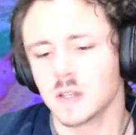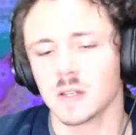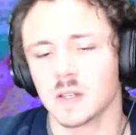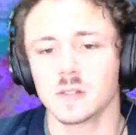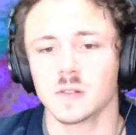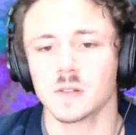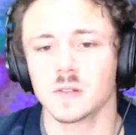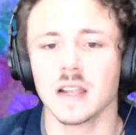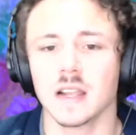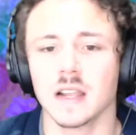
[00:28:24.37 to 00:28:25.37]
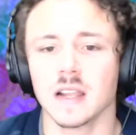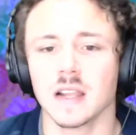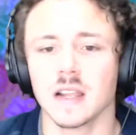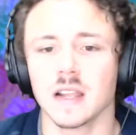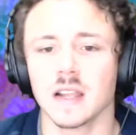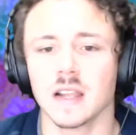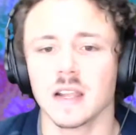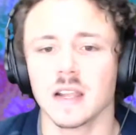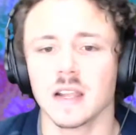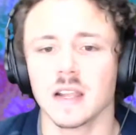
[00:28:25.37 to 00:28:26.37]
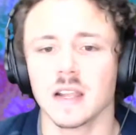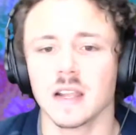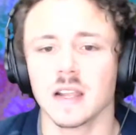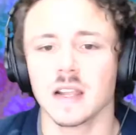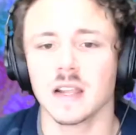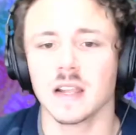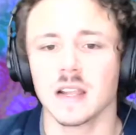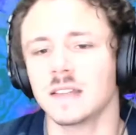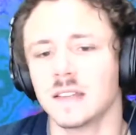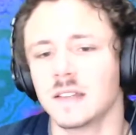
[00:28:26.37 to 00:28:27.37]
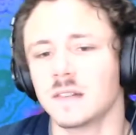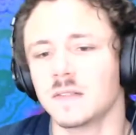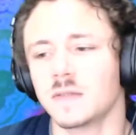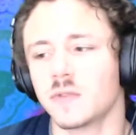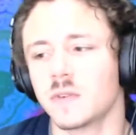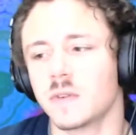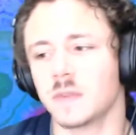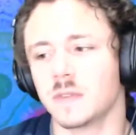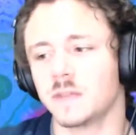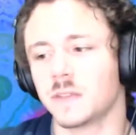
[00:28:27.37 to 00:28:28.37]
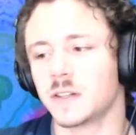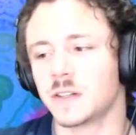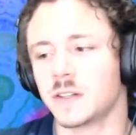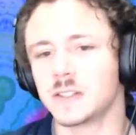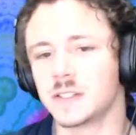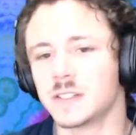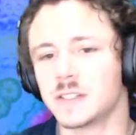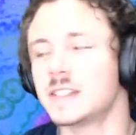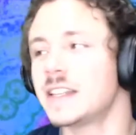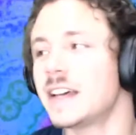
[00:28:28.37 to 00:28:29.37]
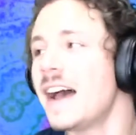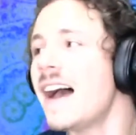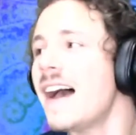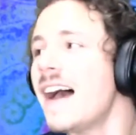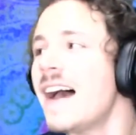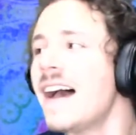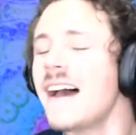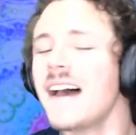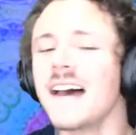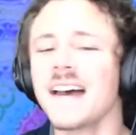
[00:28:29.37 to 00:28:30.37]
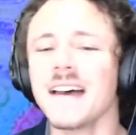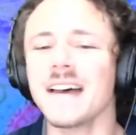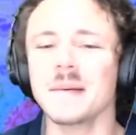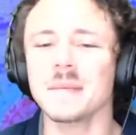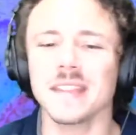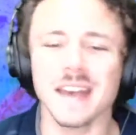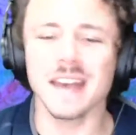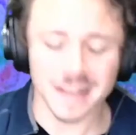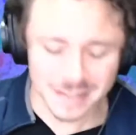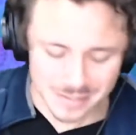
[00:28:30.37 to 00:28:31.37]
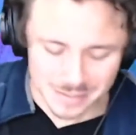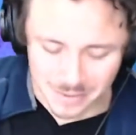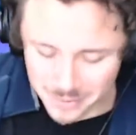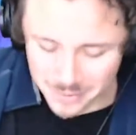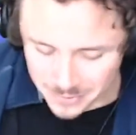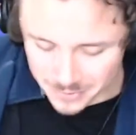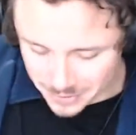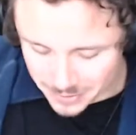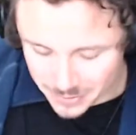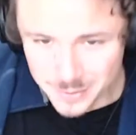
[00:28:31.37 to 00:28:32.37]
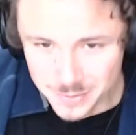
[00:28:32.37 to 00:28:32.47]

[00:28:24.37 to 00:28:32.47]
so lightly. And from the first time that I saw you,